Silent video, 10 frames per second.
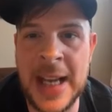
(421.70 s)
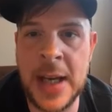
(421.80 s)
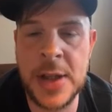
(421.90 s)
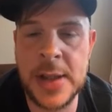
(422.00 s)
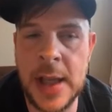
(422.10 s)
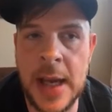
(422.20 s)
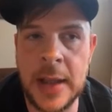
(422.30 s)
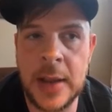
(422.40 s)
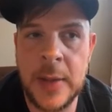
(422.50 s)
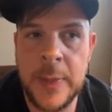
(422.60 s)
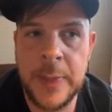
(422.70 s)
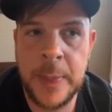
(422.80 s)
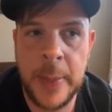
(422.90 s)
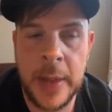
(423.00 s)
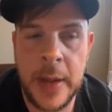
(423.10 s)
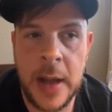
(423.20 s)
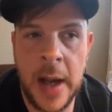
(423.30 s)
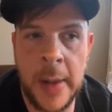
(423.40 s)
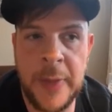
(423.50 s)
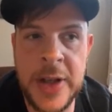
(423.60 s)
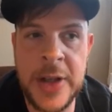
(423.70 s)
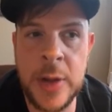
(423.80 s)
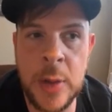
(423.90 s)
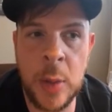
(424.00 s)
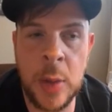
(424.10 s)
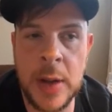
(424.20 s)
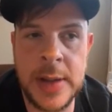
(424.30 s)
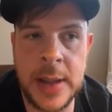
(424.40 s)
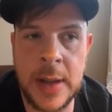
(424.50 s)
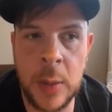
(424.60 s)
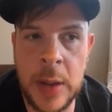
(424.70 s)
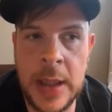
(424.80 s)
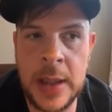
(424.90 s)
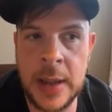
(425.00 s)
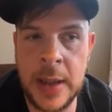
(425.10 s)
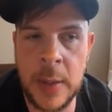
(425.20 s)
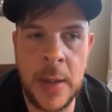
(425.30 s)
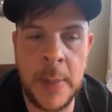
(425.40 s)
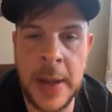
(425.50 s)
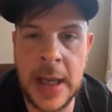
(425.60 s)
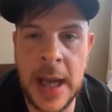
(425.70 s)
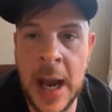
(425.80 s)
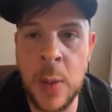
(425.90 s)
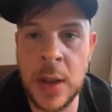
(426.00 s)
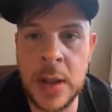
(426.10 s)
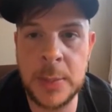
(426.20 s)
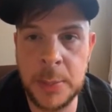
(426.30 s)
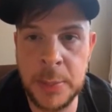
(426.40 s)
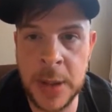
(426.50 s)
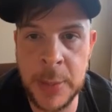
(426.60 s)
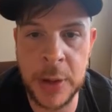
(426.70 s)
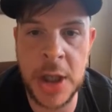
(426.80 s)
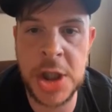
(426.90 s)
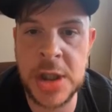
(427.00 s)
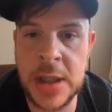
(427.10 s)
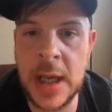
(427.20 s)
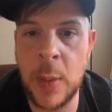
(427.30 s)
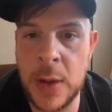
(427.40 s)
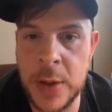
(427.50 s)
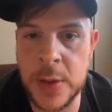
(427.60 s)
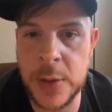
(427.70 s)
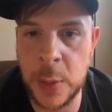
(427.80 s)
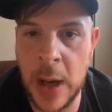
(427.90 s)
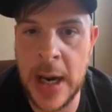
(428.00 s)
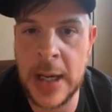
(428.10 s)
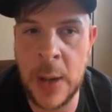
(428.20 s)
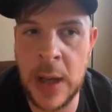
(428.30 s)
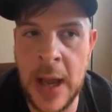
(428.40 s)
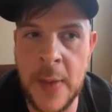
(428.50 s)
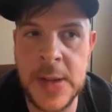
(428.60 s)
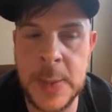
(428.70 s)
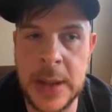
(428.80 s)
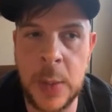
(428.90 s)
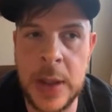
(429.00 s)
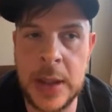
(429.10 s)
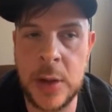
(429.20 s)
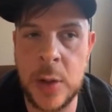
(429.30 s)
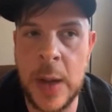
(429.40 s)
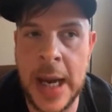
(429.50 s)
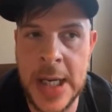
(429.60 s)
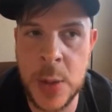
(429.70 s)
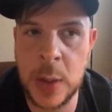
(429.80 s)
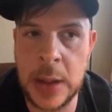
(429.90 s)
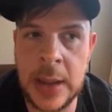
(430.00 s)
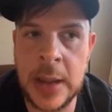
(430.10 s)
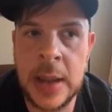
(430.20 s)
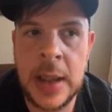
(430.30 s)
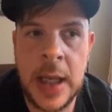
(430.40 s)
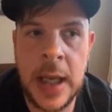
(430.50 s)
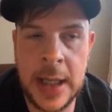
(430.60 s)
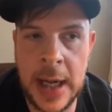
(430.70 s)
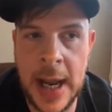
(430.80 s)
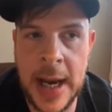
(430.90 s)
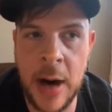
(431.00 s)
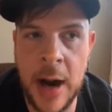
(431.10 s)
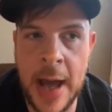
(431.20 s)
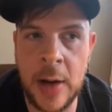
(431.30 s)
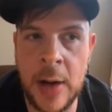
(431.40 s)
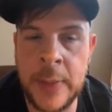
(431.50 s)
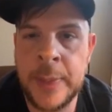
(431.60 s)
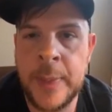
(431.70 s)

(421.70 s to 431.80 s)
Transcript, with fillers: not just like a venue where it's like a ring and I'm like, I want to bring production in. I want to do this right. I want to have something that we could do annually and kind of hmm. hang our hat on